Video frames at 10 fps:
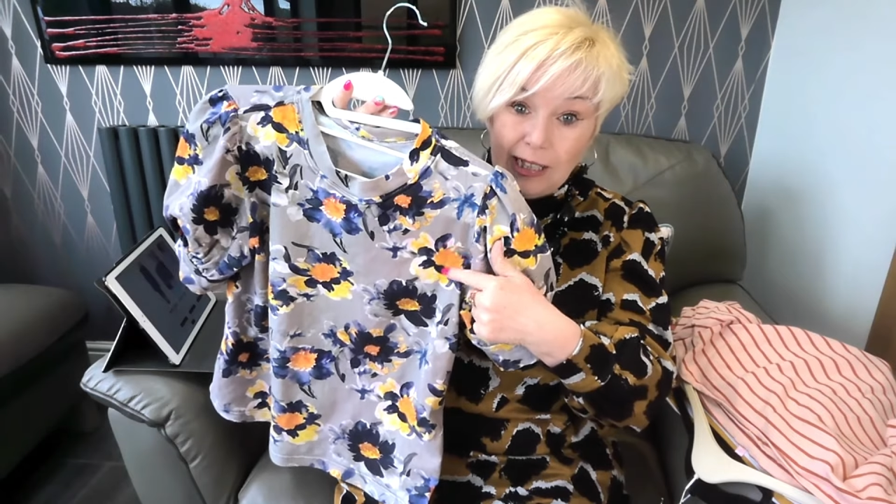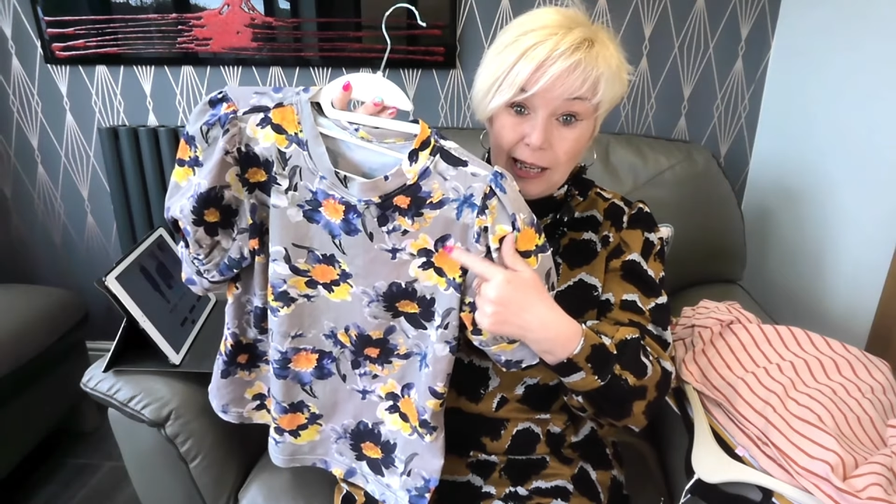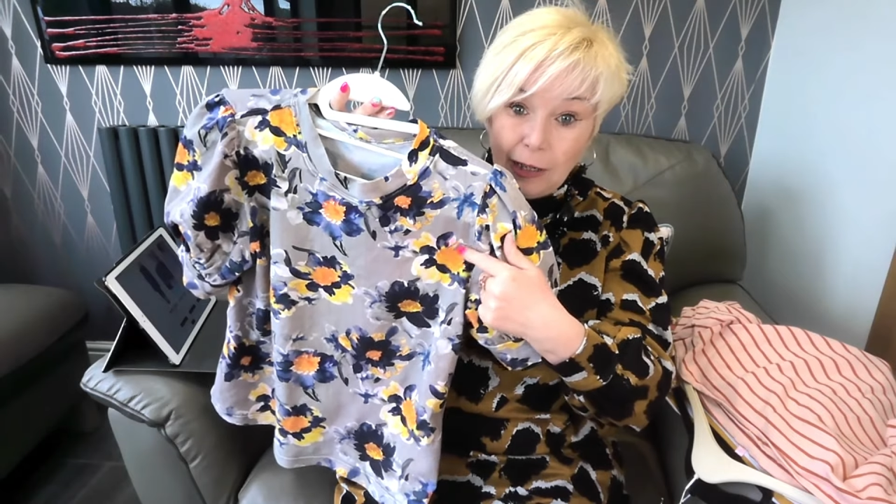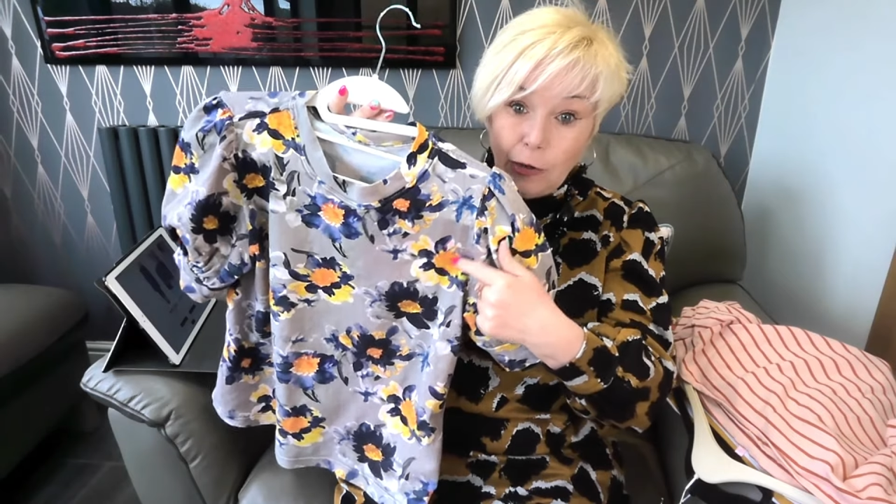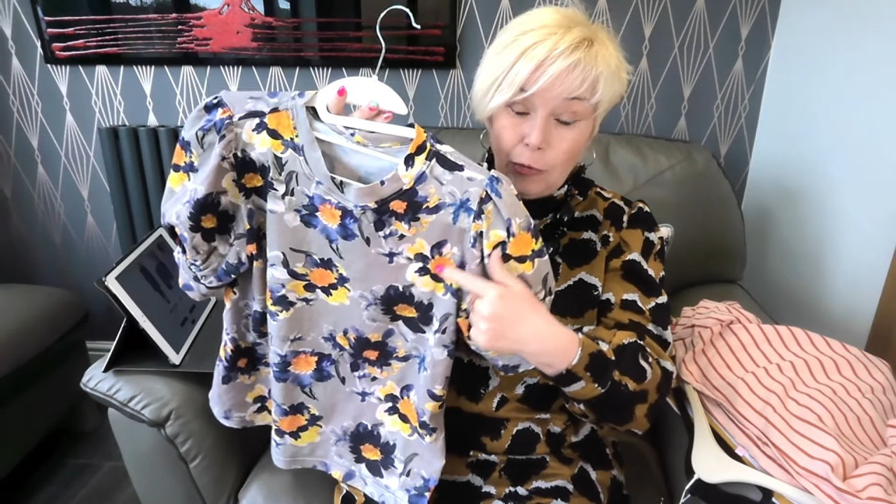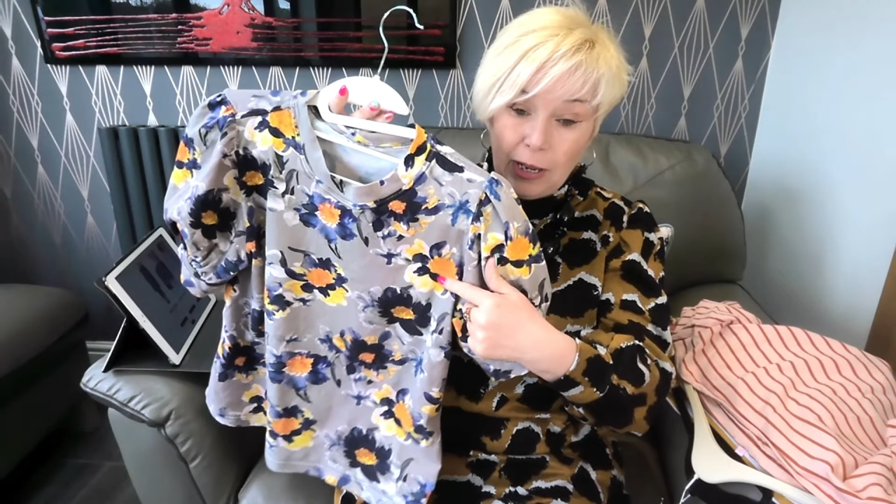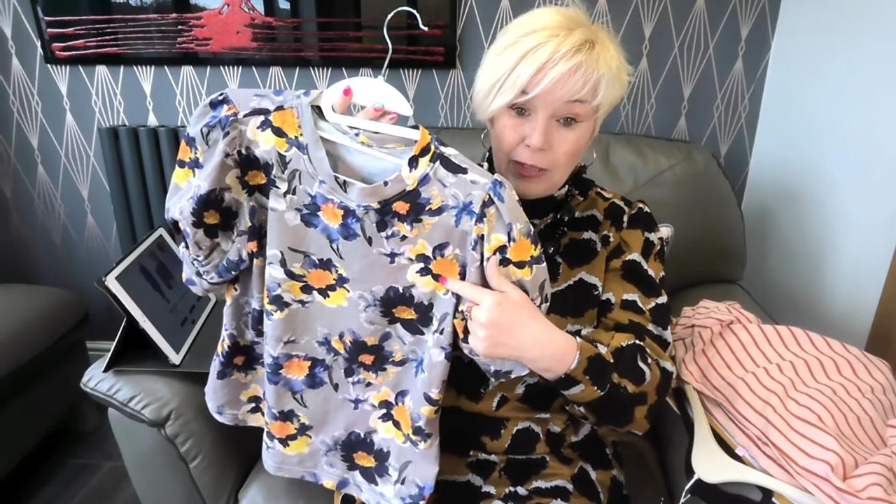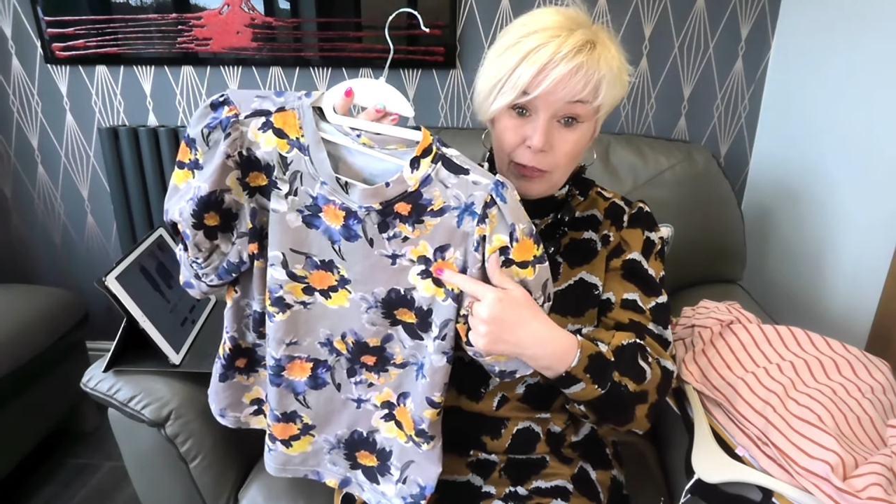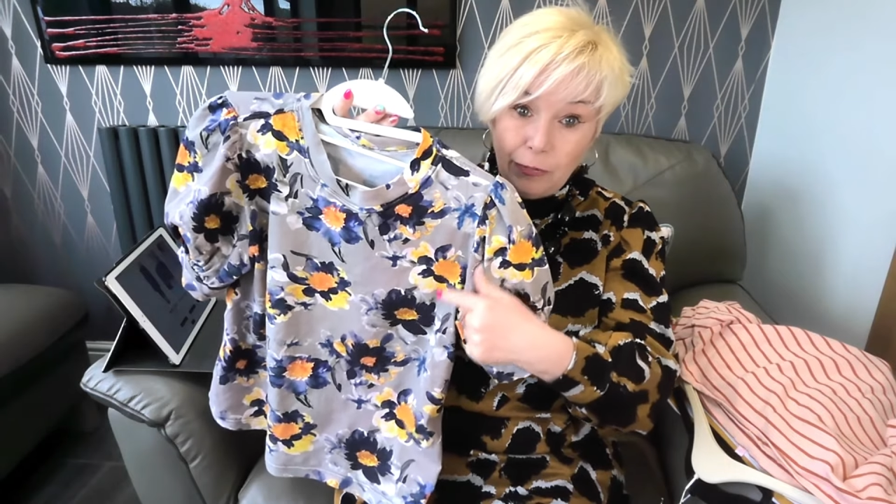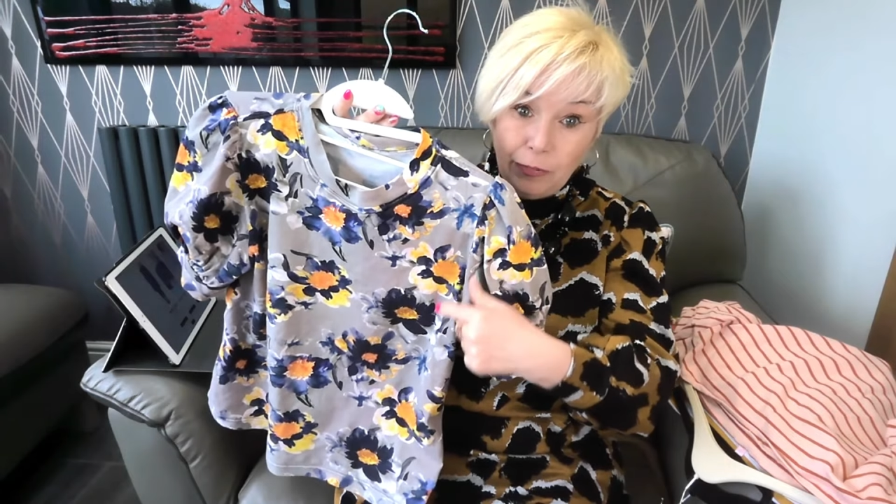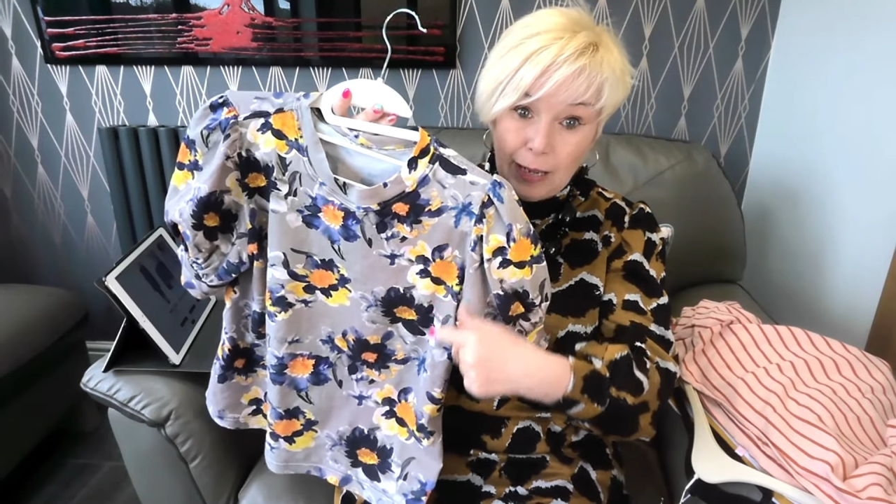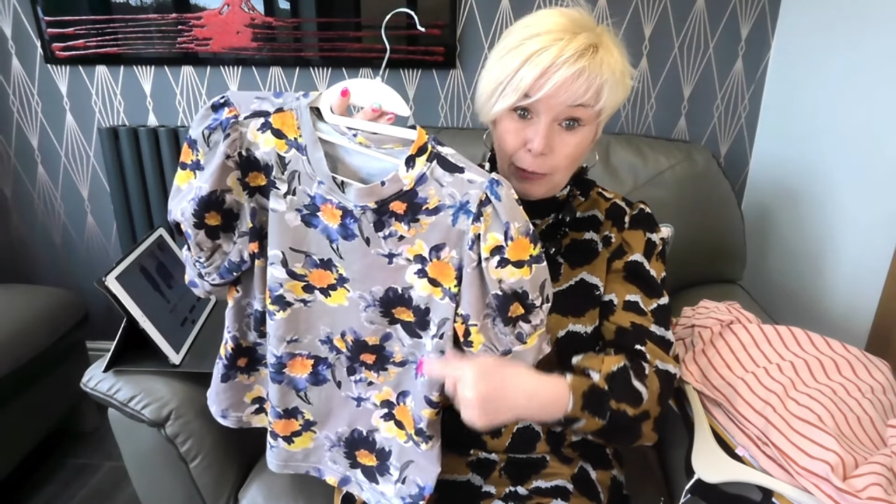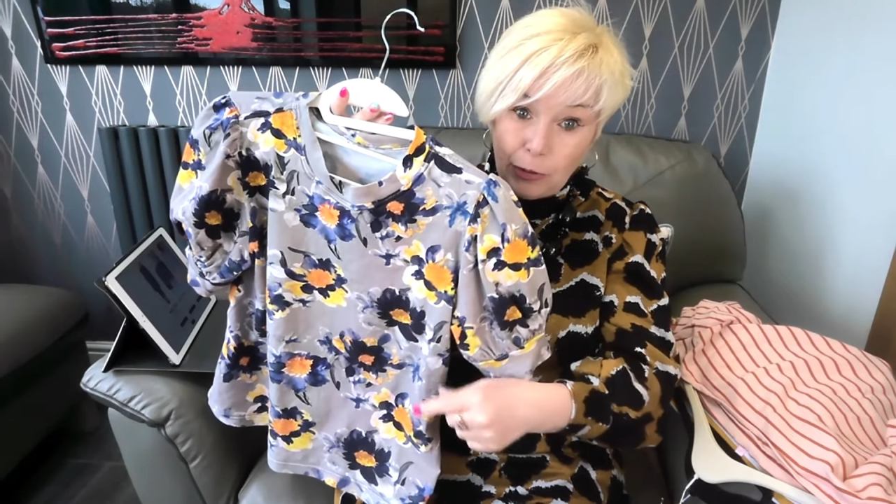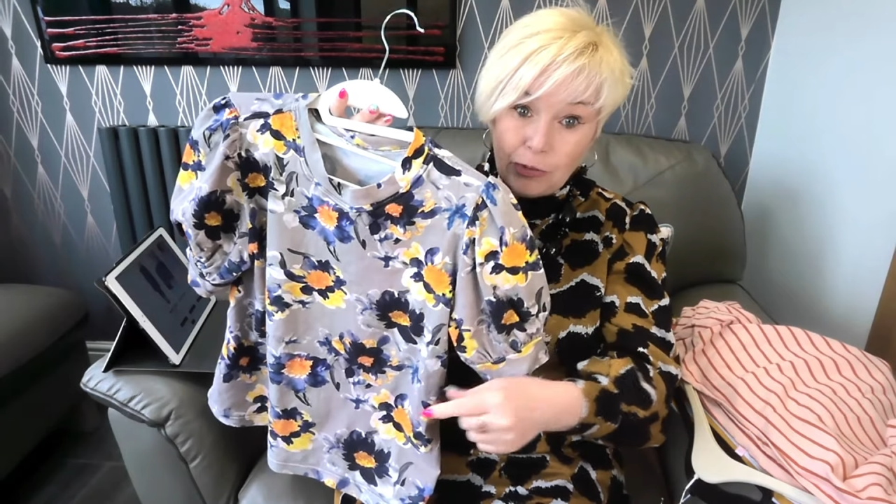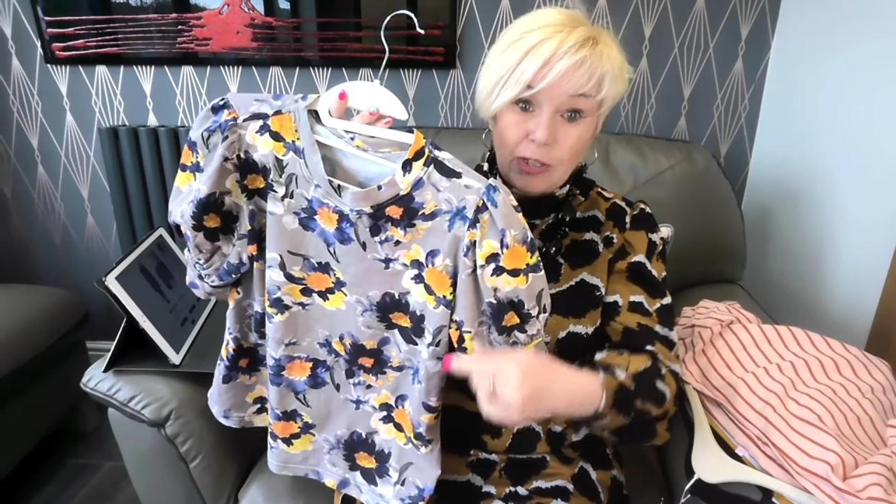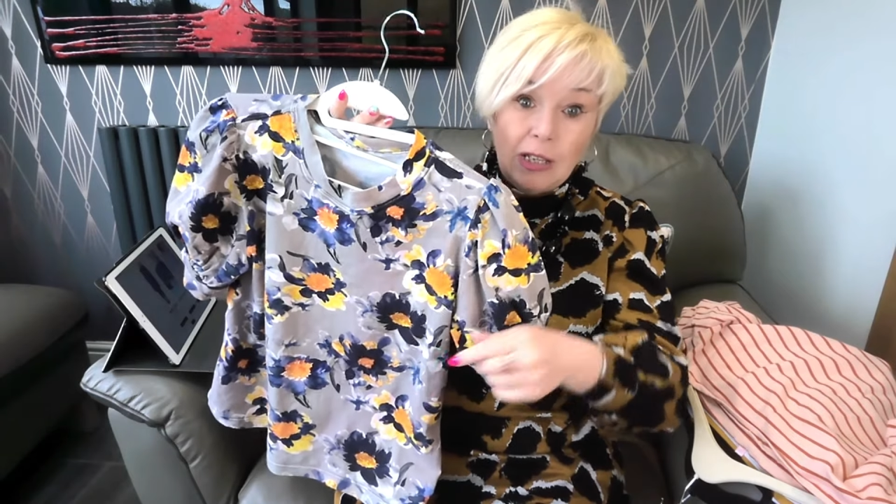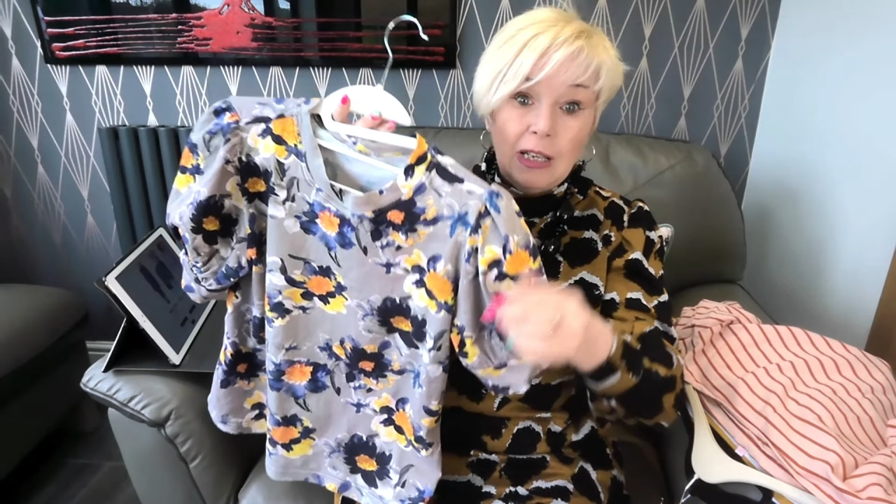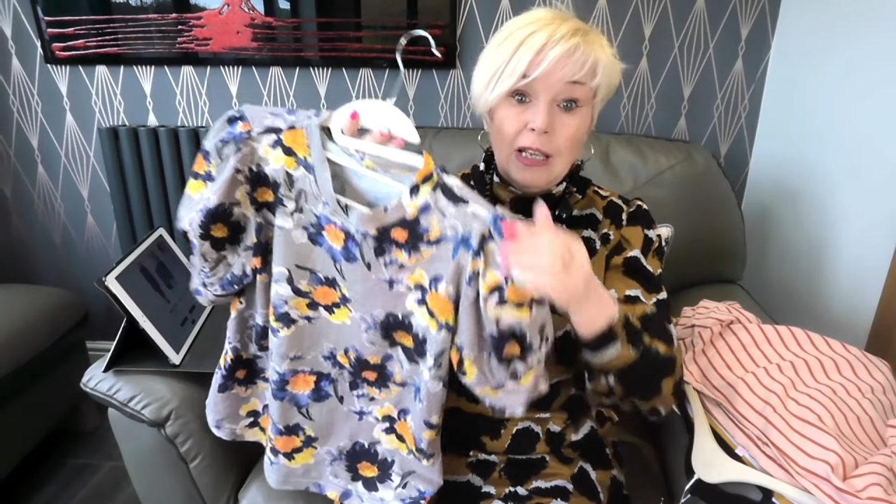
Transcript: to yellow in the flowers.